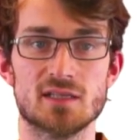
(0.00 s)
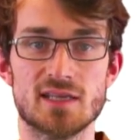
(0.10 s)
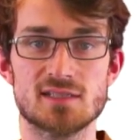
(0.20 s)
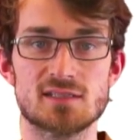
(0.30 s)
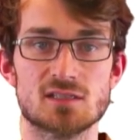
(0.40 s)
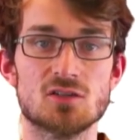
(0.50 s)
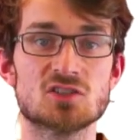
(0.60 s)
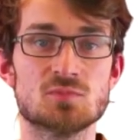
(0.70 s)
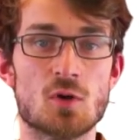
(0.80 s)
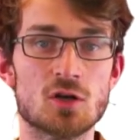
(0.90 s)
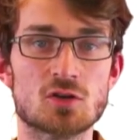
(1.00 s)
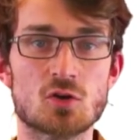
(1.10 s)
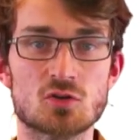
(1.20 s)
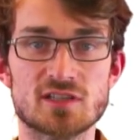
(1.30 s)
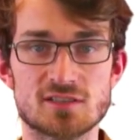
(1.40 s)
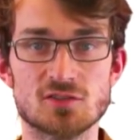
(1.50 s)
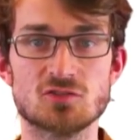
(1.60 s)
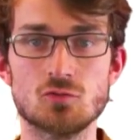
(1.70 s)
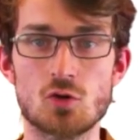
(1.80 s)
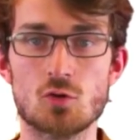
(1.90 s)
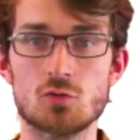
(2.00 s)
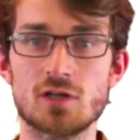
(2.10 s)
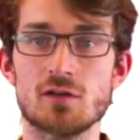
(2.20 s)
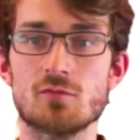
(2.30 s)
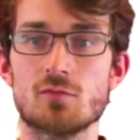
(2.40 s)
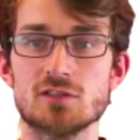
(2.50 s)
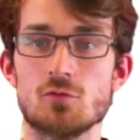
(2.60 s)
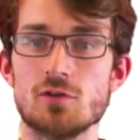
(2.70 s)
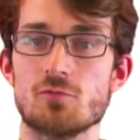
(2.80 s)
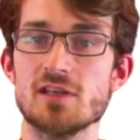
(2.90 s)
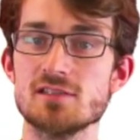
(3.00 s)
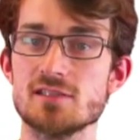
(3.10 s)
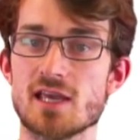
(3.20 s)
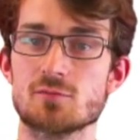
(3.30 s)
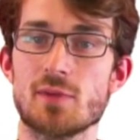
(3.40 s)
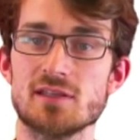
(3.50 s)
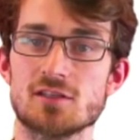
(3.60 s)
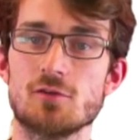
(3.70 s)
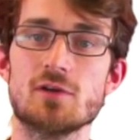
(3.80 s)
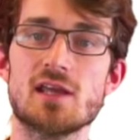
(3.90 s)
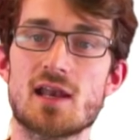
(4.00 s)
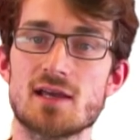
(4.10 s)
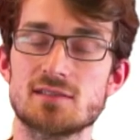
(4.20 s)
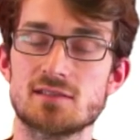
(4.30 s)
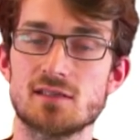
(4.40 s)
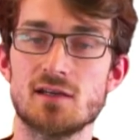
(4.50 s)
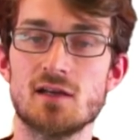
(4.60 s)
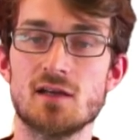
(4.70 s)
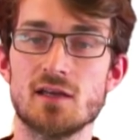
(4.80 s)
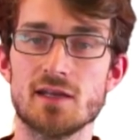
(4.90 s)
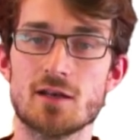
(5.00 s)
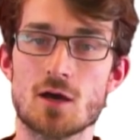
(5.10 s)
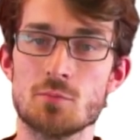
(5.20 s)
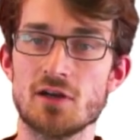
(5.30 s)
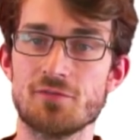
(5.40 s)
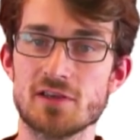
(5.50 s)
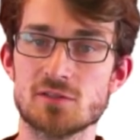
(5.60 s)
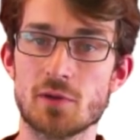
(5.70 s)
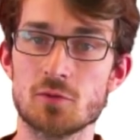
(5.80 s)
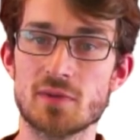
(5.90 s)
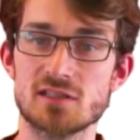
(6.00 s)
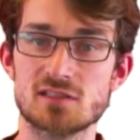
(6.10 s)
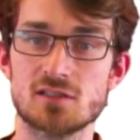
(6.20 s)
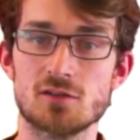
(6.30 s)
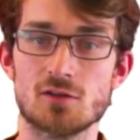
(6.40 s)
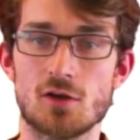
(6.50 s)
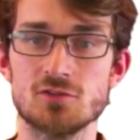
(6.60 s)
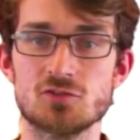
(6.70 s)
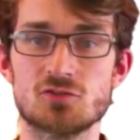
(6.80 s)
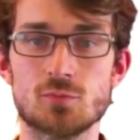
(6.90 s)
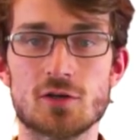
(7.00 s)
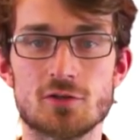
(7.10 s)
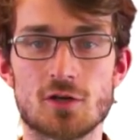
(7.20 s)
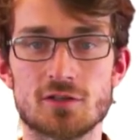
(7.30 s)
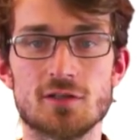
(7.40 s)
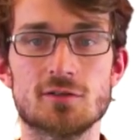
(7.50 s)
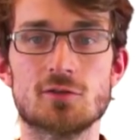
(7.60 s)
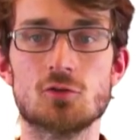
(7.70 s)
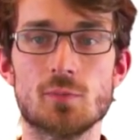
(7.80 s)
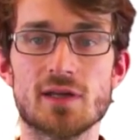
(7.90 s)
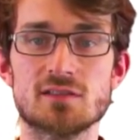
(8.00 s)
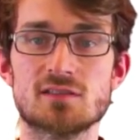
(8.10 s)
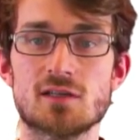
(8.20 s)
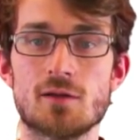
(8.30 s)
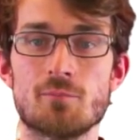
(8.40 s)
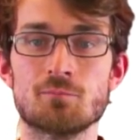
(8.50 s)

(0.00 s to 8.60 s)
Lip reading: This small distance 2 code was only recently experimentally realized in a number of experiments on superconducting qubits.